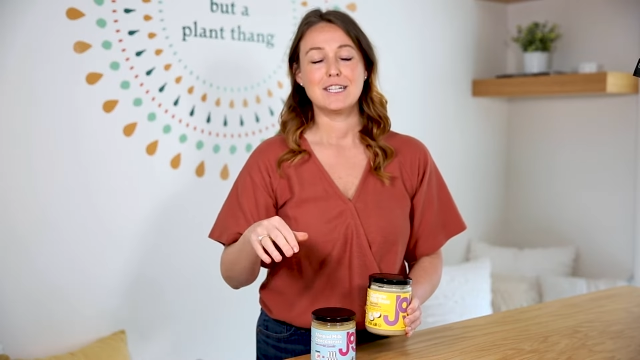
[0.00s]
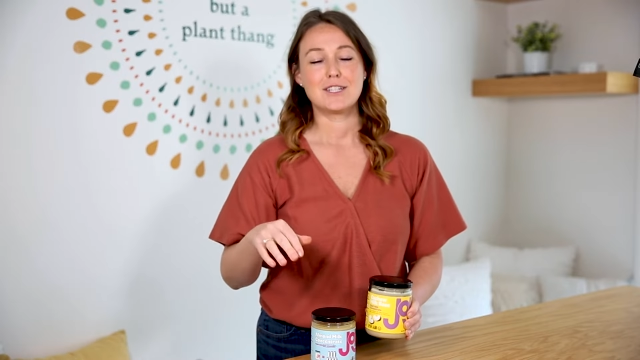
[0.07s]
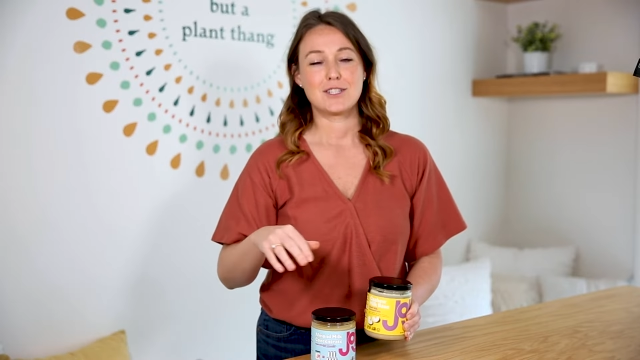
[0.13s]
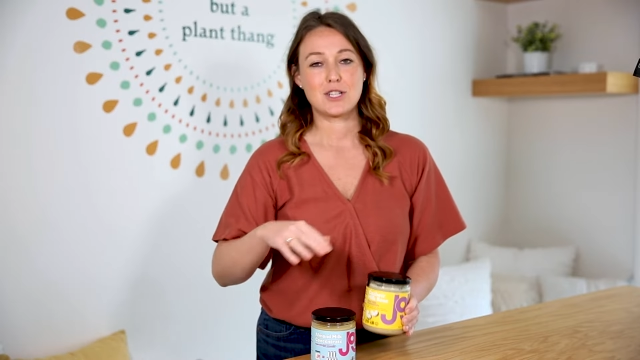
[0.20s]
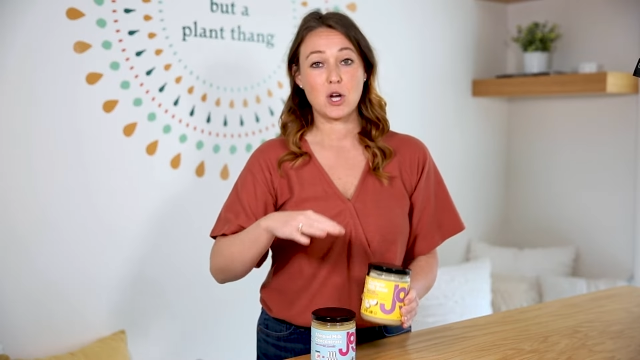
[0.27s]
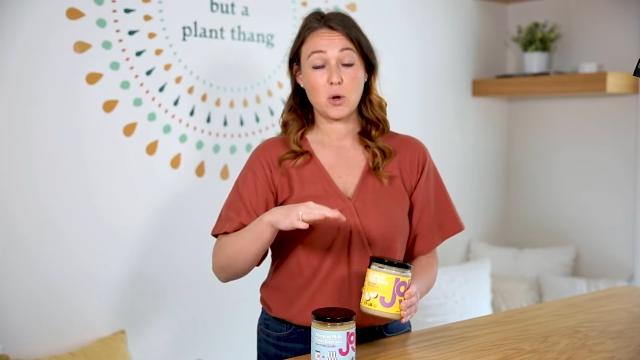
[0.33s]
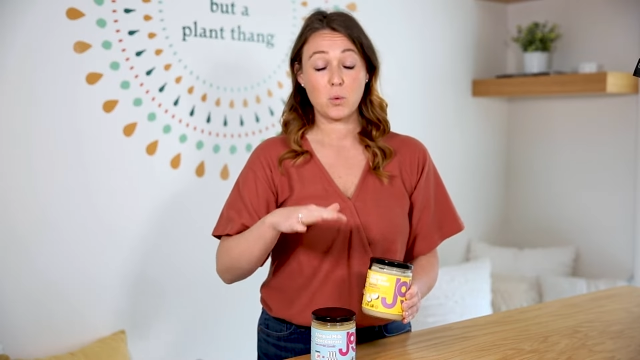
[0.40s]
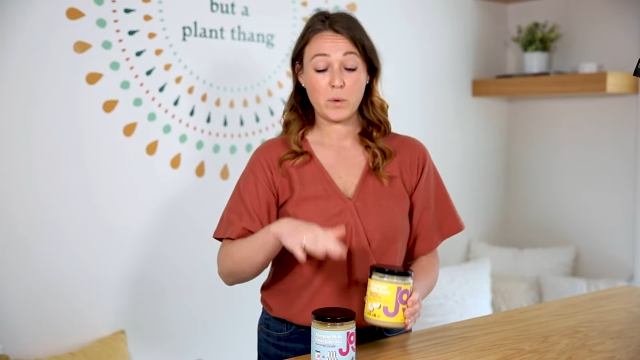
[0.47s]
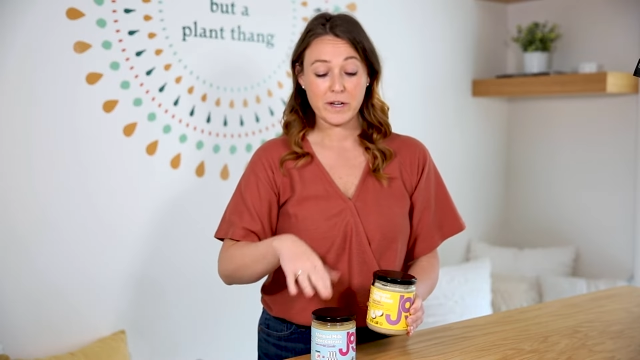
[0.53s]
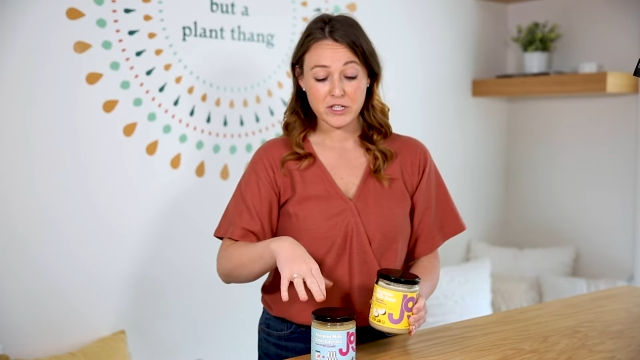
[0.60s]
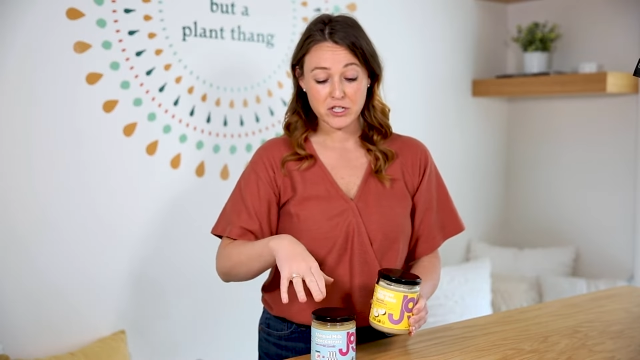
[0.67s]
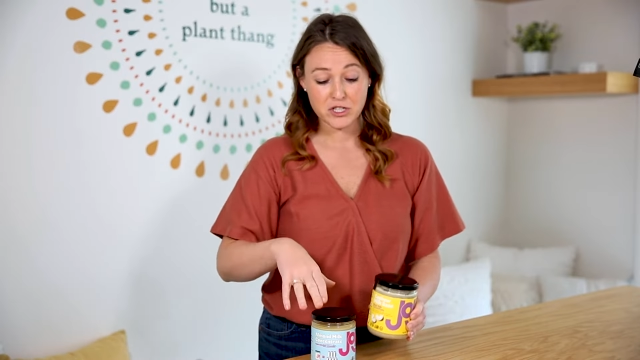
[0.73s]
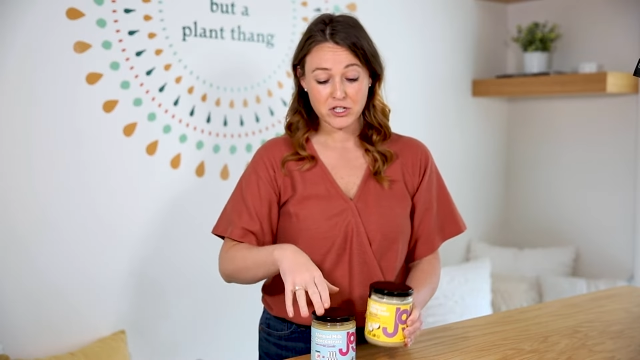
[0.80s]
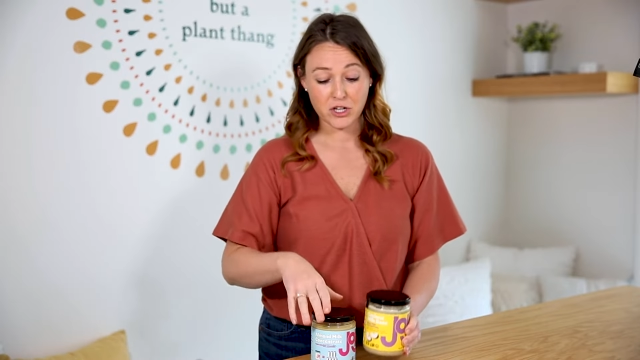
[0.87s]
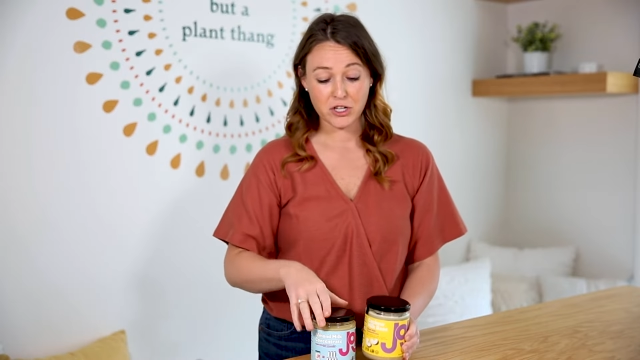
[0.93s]
So we
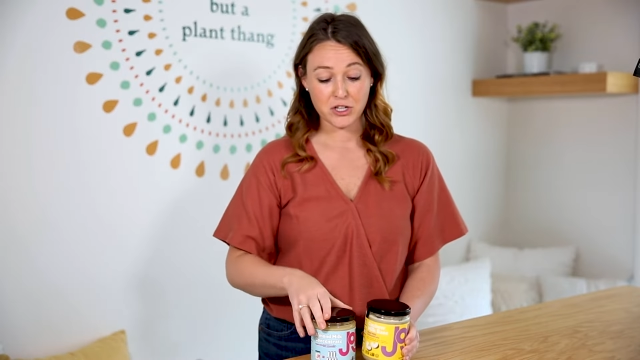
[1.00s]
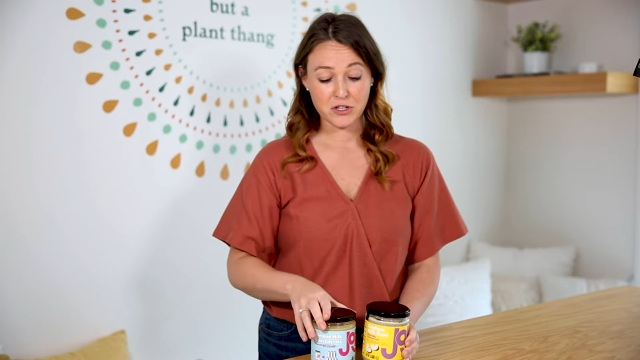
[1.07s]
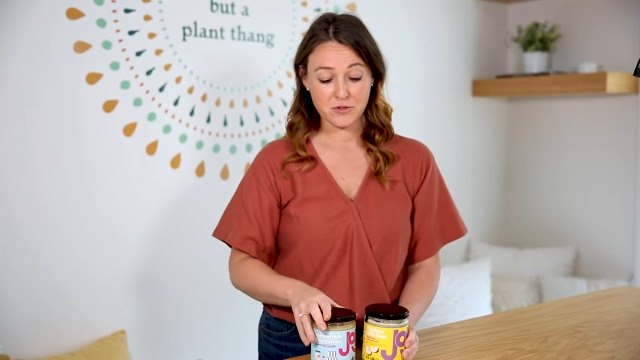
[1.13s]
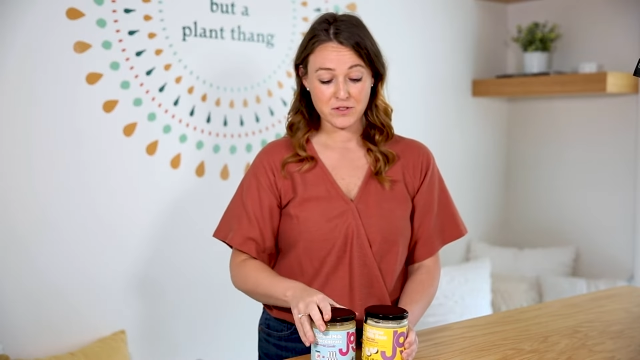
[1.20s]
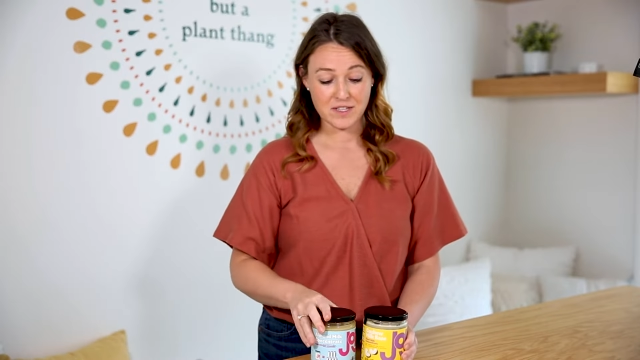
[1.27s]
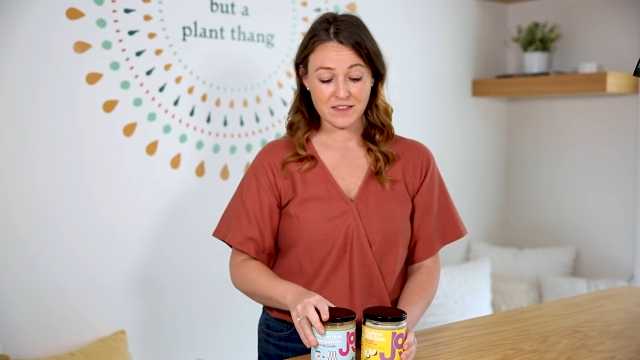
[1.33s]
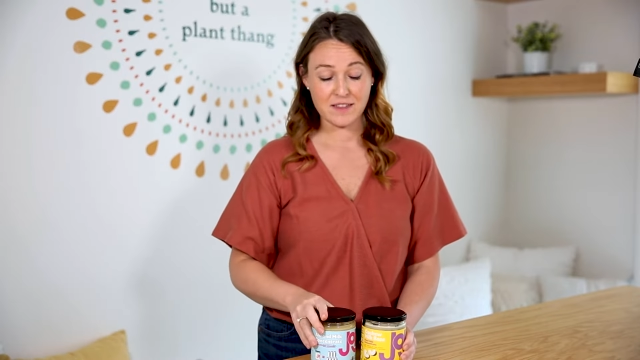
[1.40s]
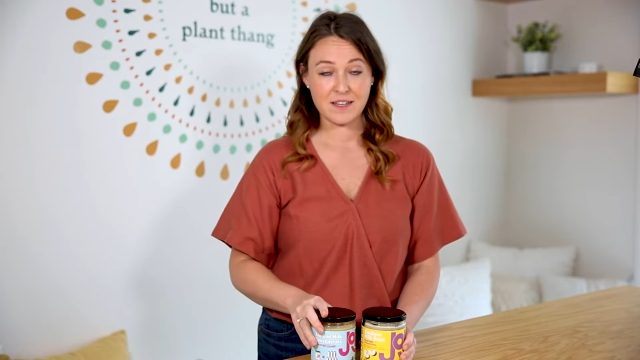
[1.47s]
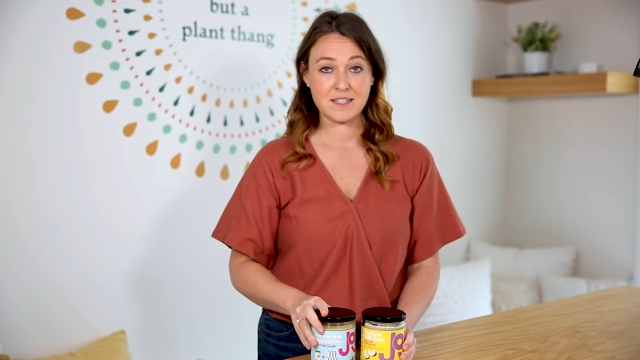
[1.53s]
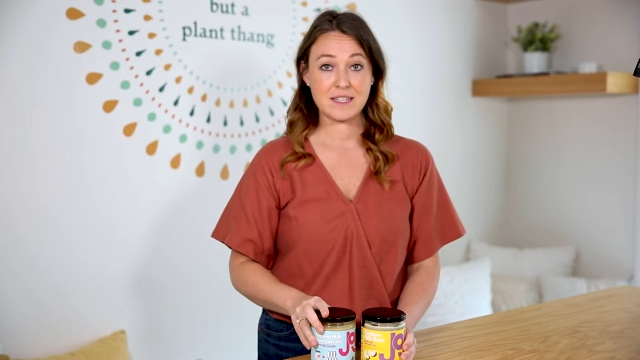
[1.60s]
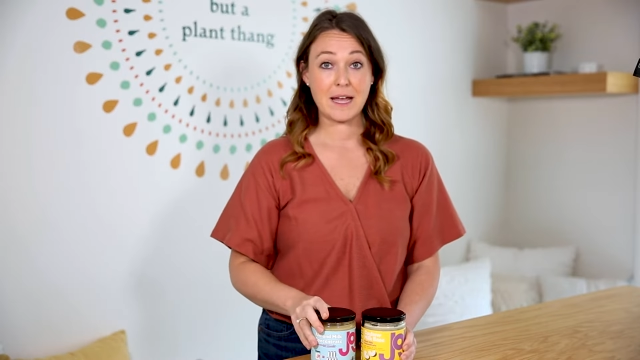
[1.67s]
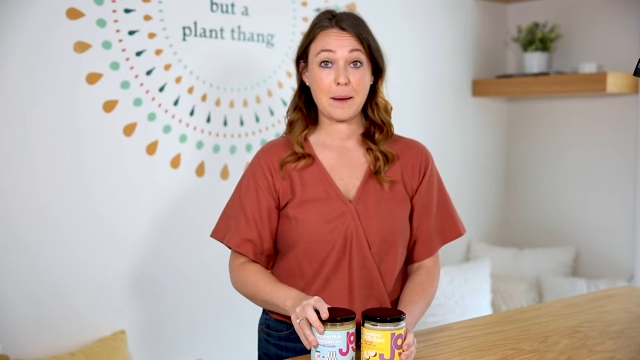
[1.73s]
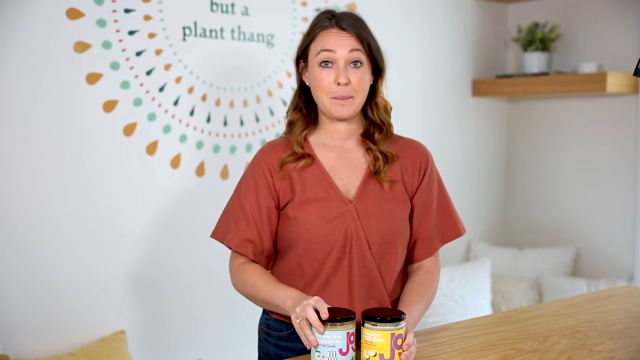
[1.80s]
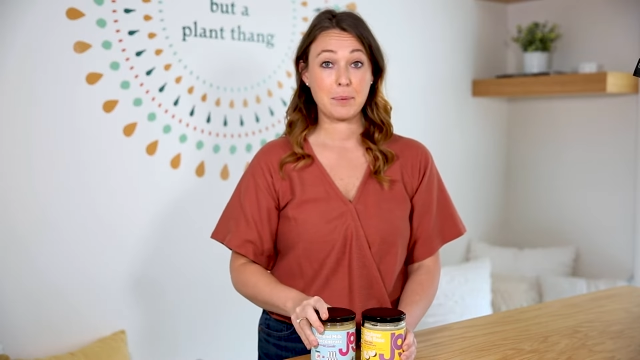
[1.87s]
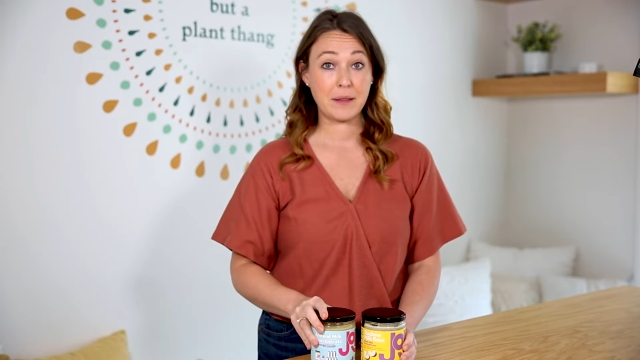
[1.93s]
just started using this
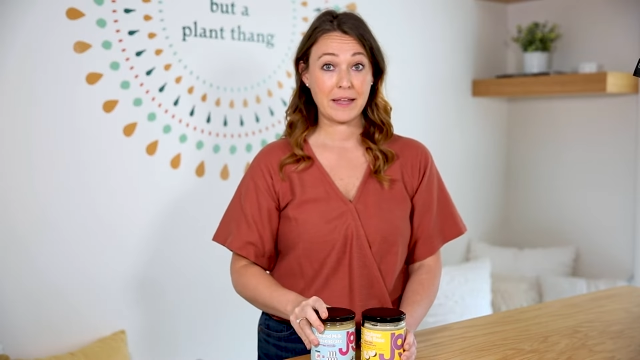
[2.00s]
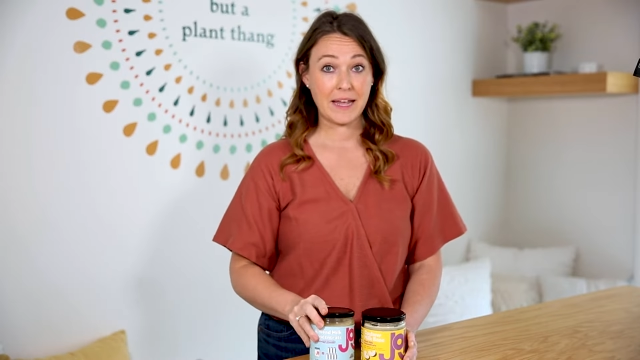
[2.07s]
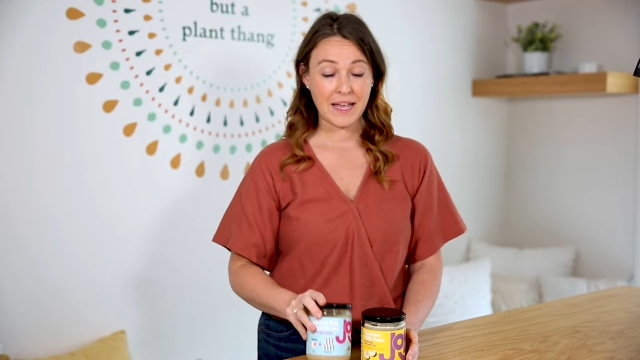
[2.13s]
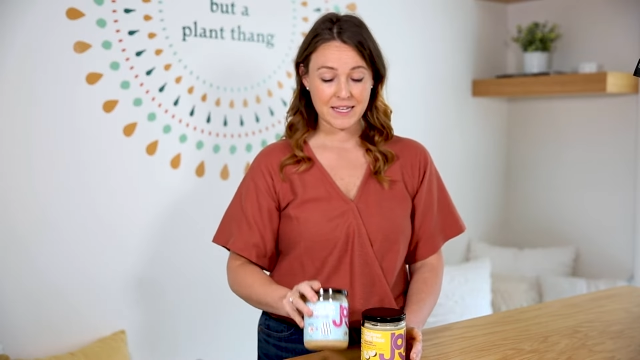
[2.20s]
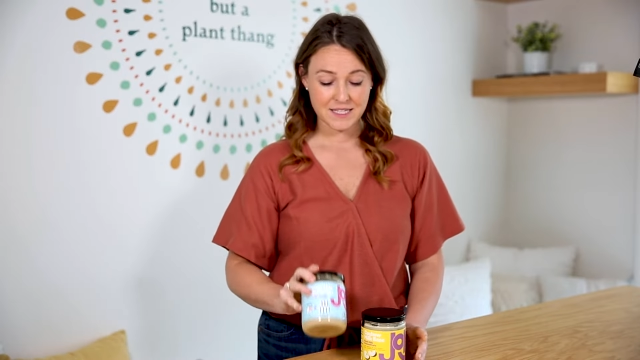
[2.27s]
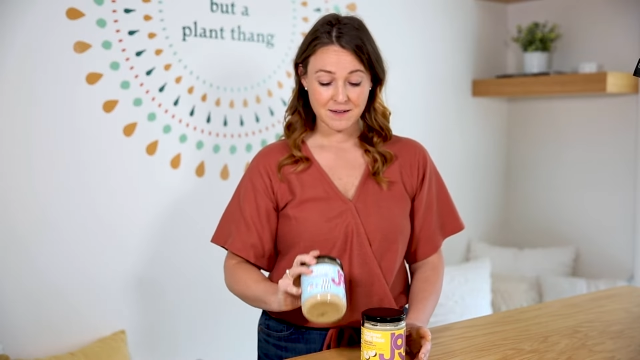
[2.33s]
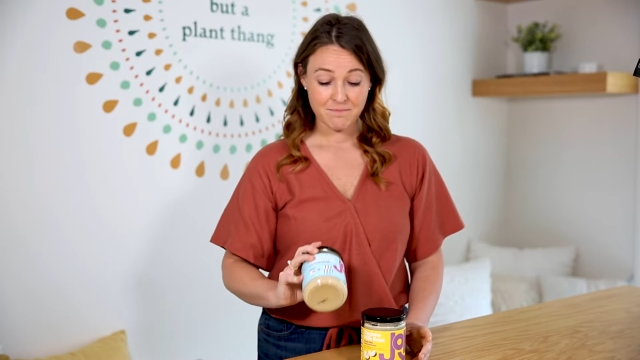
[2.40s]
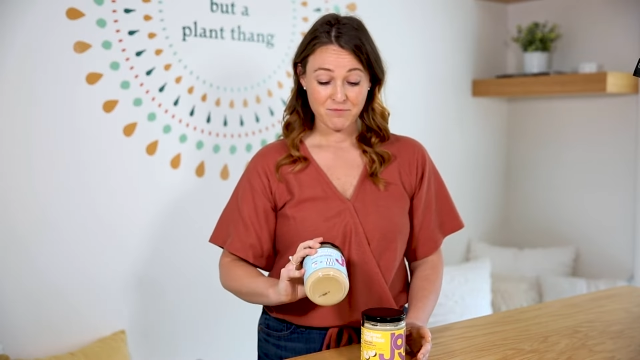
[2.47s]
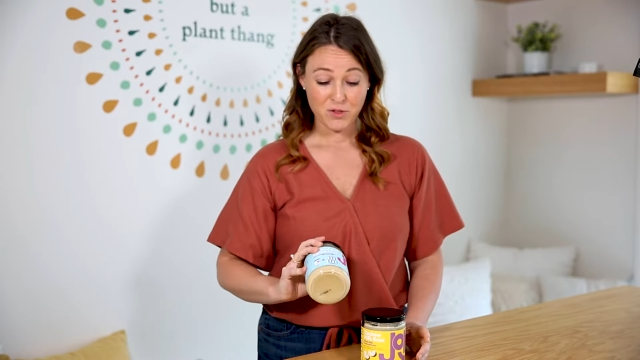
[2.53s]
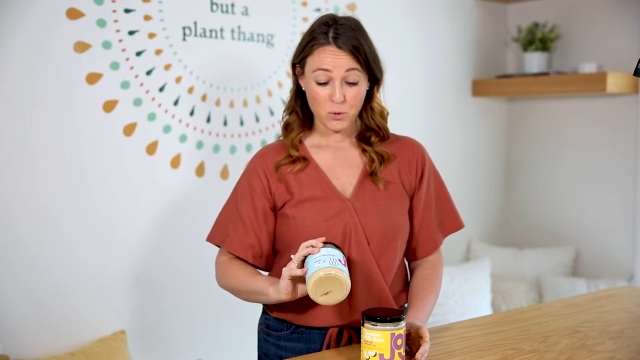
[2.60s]
at Plant.